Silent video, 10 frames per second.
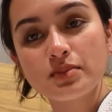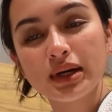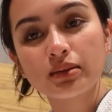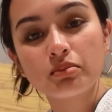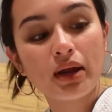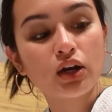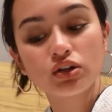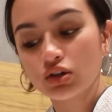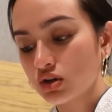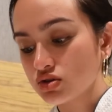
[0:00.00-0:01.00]
But,
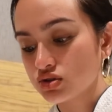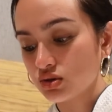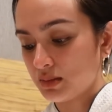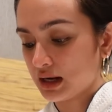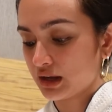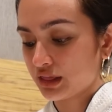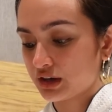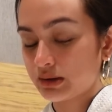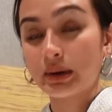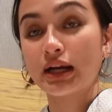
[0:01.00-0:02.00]
meron also mga
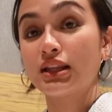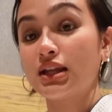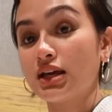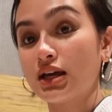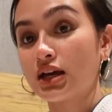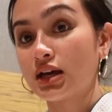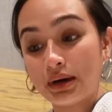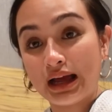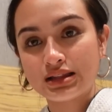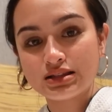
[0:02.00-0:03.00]
third-party
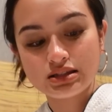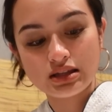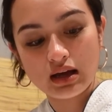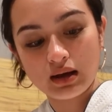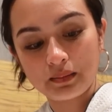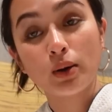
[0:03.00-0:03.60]
brands na